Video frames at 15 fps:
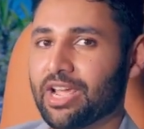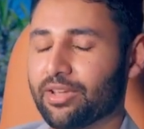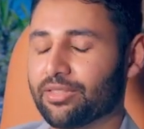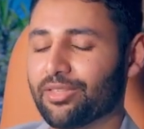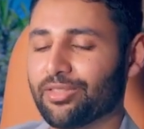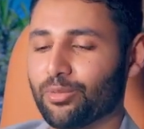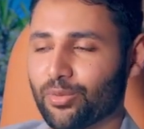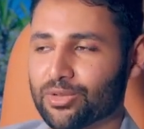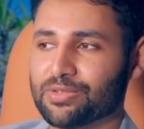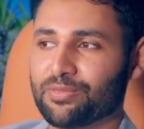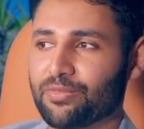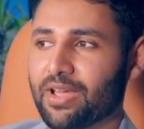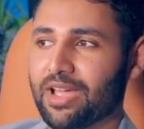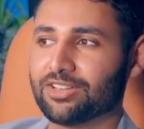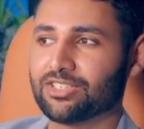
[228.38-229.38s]
that it was in
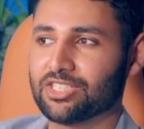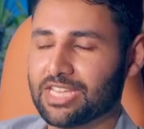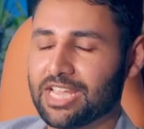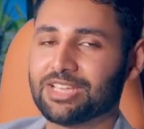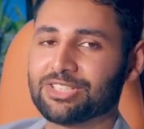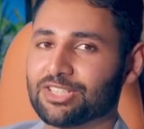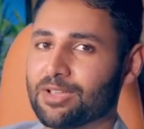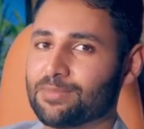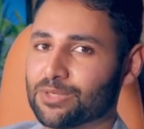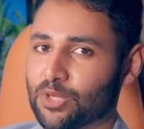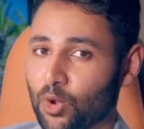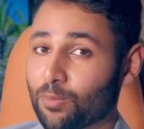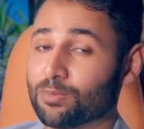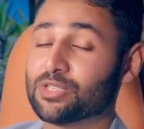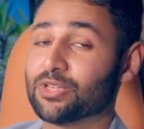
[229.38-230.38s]
fact 10x
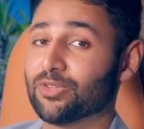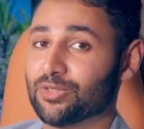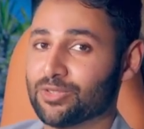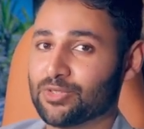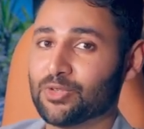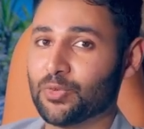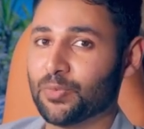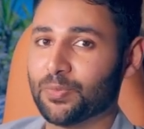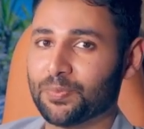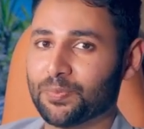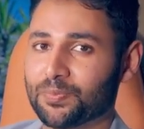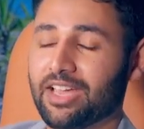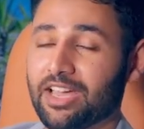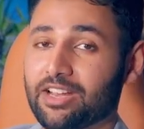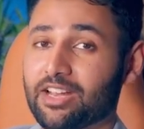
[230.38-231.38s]
optical zoom.
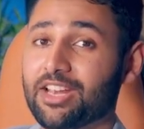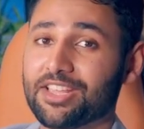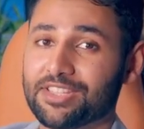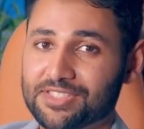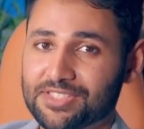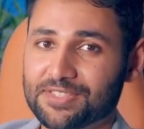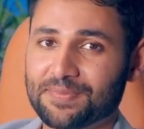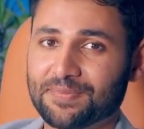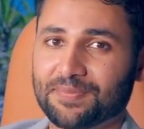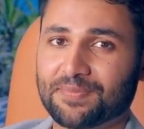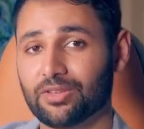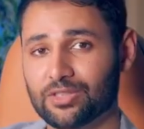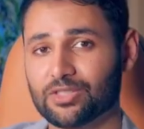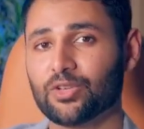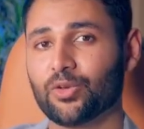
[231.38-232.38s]
And it is.
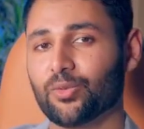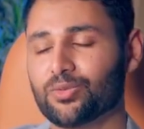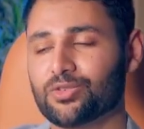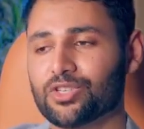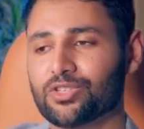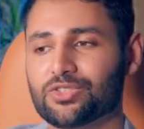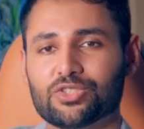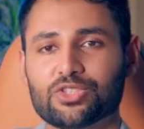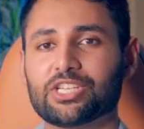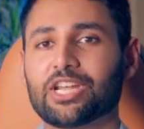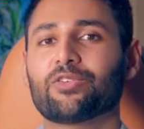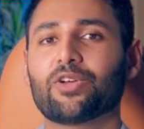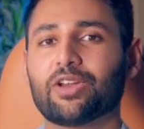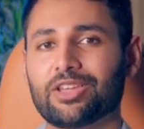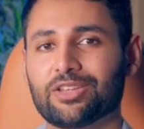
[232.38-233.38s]
So, just
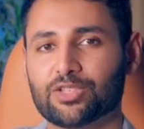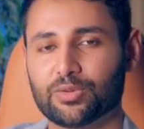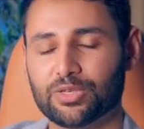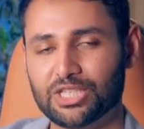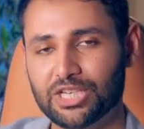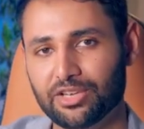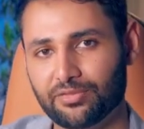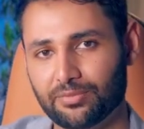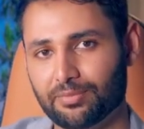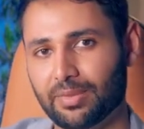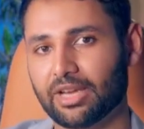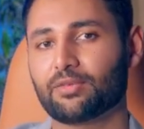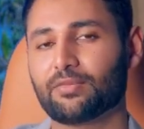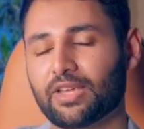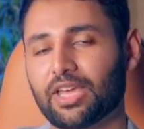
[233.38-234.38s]
generally, to achieve
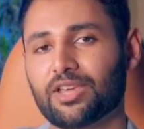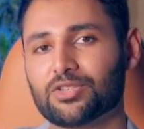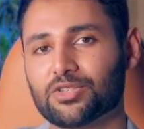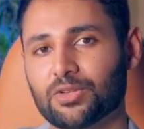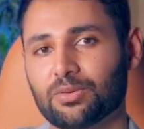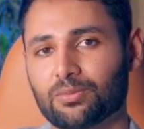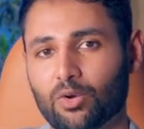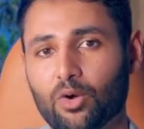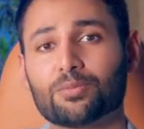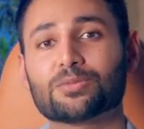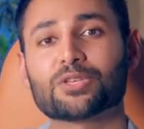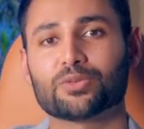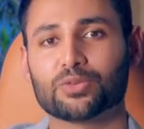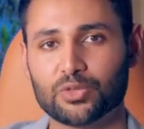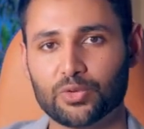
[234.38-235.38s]
magnification,
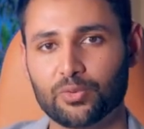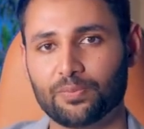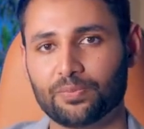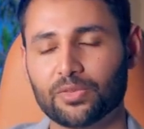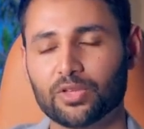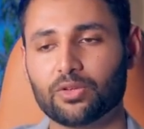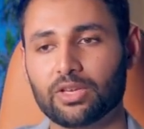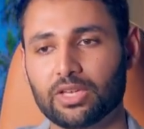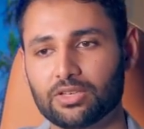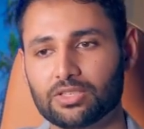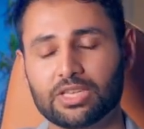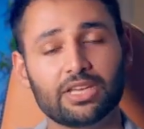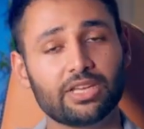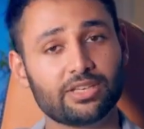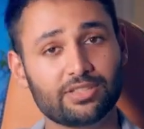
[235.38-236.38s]
optical zoom, you need
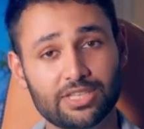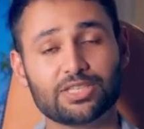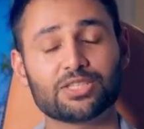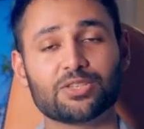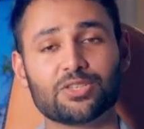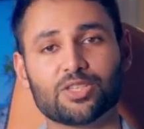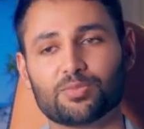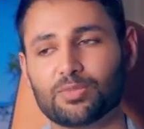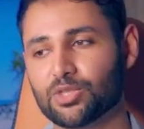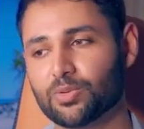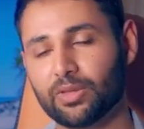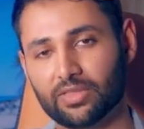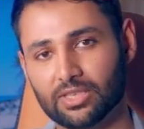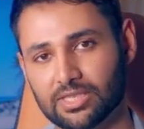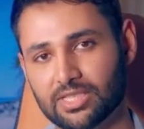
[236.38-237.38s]
distance
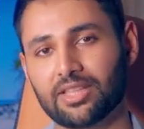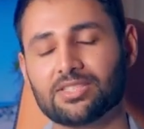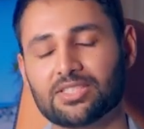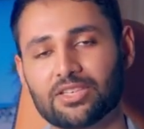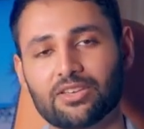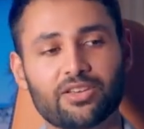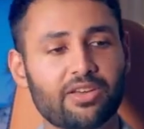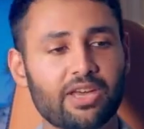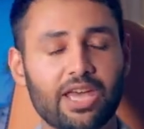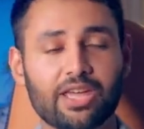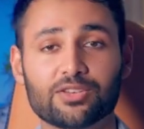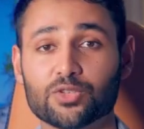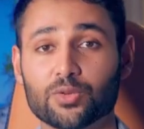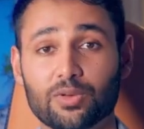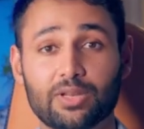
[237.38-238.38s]
between the sensor
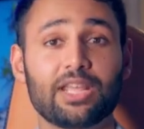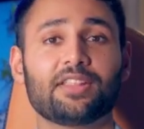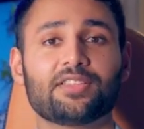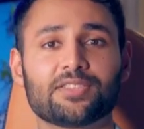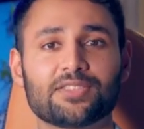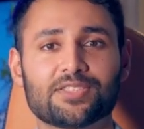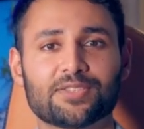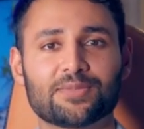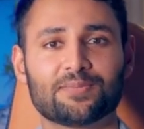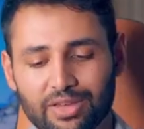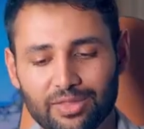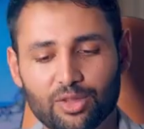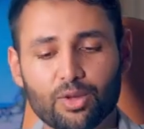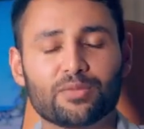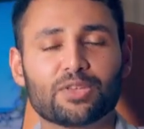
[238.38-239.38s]
and your lens.
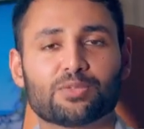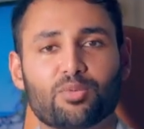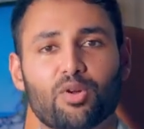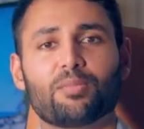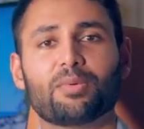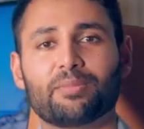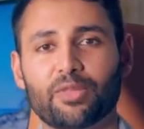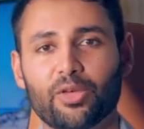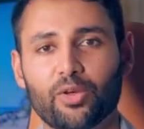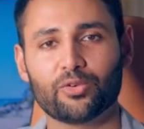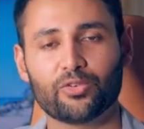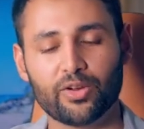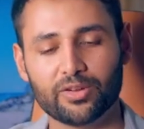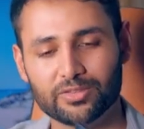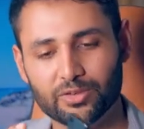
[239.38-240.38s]
The obvious problem
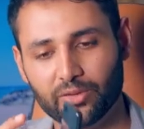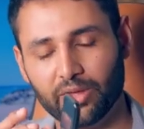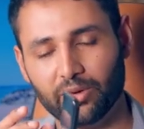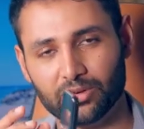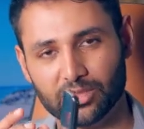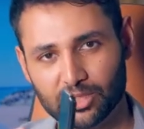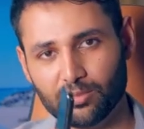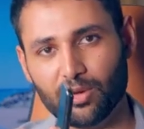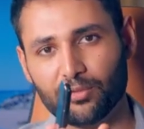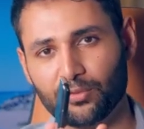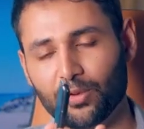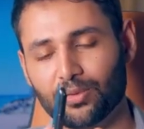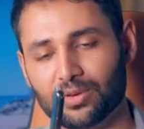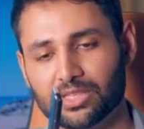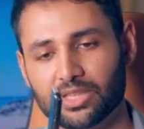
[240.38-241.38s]
trying to do that on a
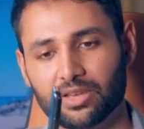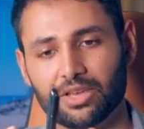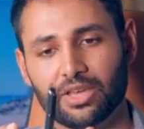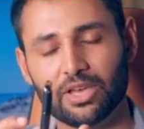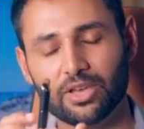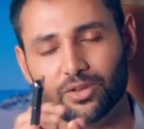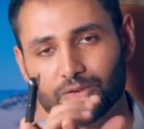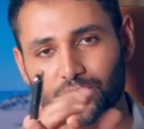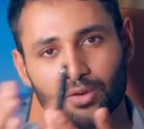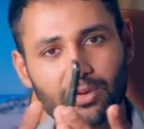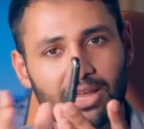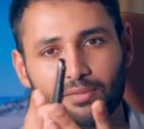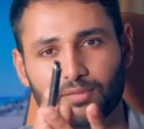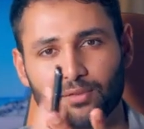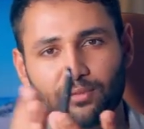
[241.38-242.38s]
smartphone, is that you don't
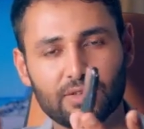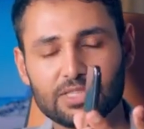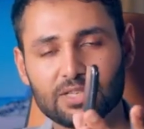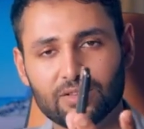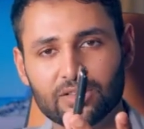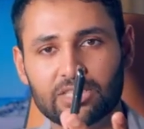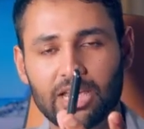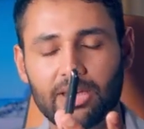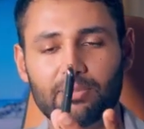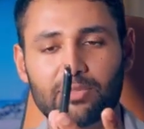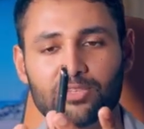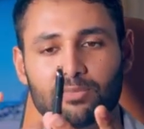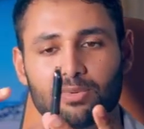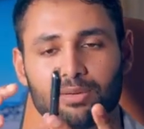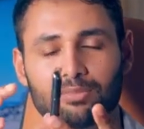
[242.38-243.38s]
have the physical depth
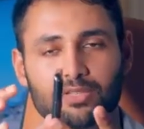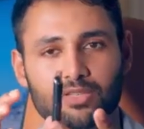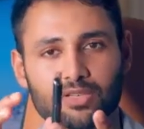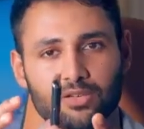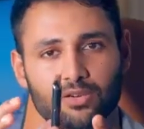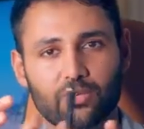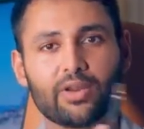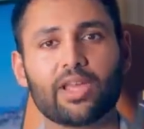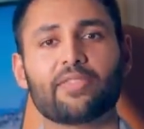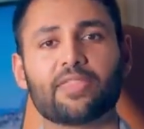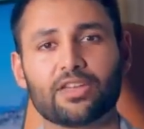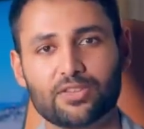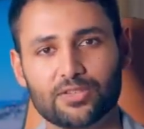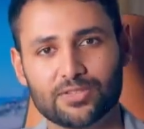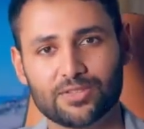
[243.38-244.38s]
to be able to create
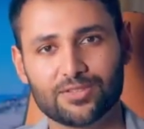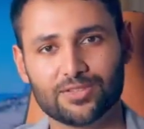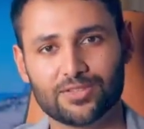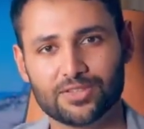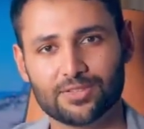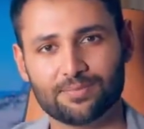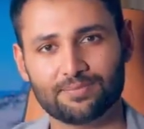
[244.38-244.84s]
that distance.